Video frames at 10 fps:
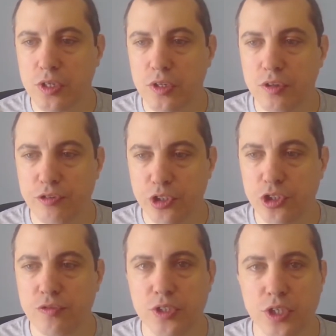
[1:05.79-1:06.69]
The
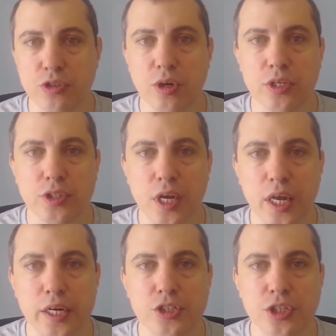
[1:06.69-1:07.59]
future of decentralized
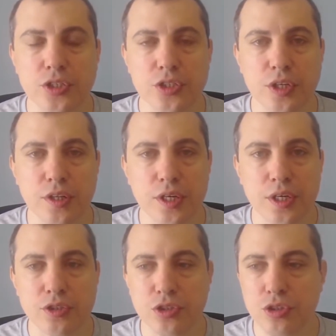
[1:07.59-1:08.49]
online exchanges, I
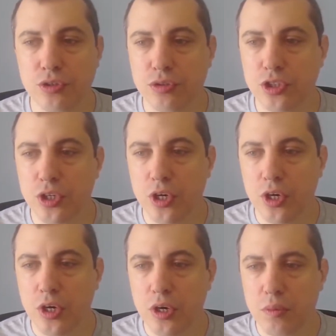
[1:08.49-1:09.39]
think, is huge,
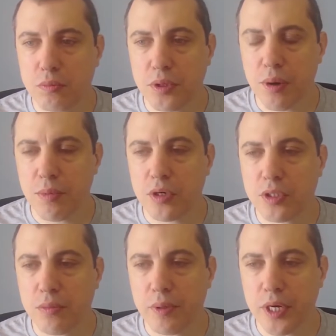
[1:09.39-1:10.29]

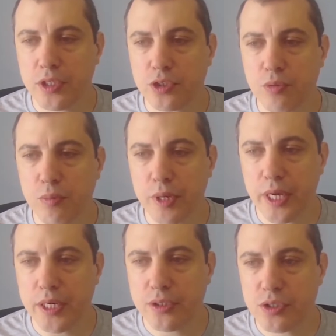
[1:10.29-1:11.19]
primarily because we're
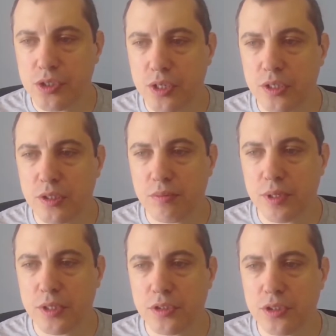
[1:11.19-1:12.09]
beginning to see the
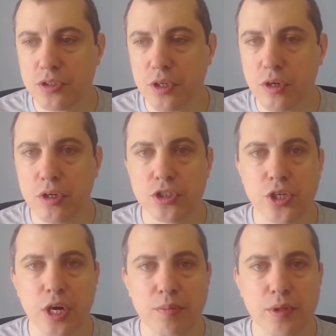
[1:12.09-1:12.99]
ability to launch
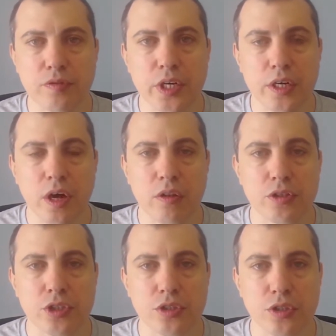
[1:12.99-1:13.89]
a couple of
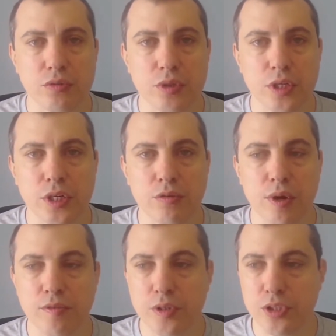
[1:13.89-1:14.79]
technologies that are really going to
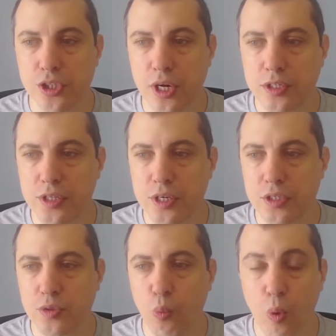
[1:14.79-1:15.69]
revolutionize
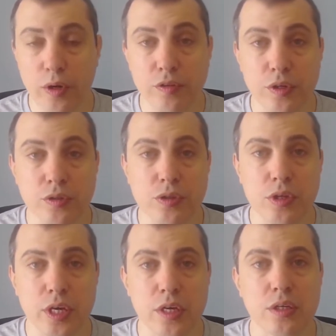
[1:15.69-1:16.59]
things. One of those
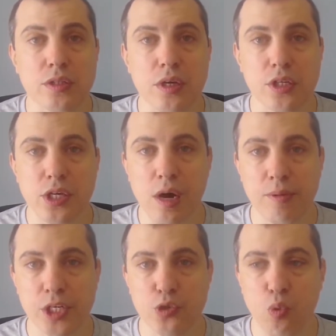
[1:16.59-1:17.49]
is
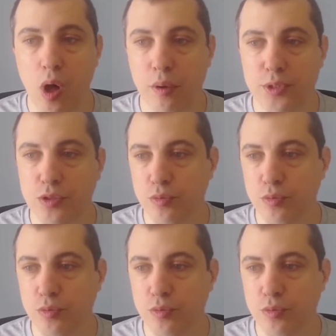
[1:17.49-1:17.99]
atomic swaps.